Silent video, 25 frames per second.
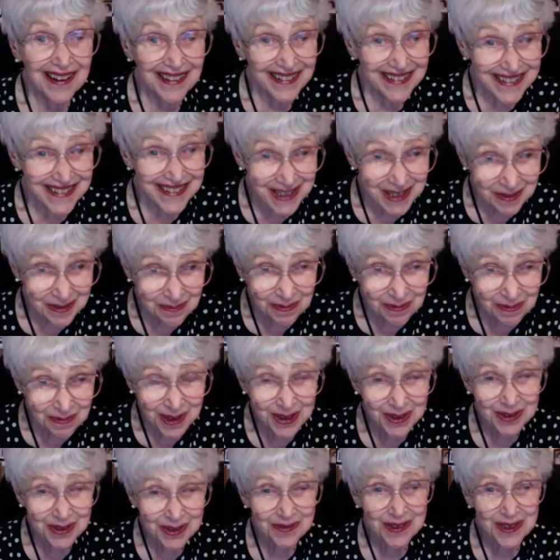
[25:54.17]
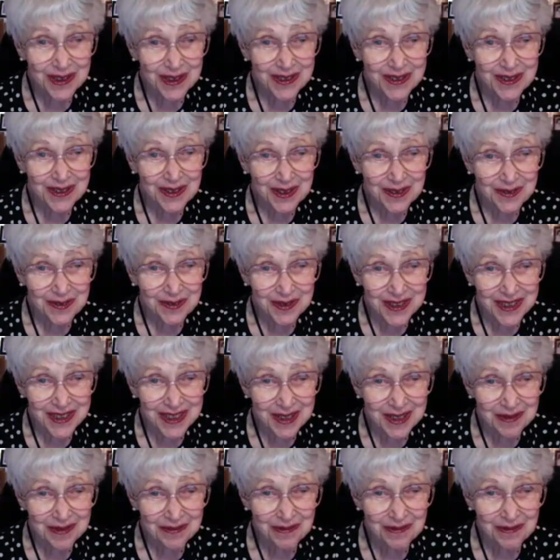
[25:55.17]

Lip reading: is part of this.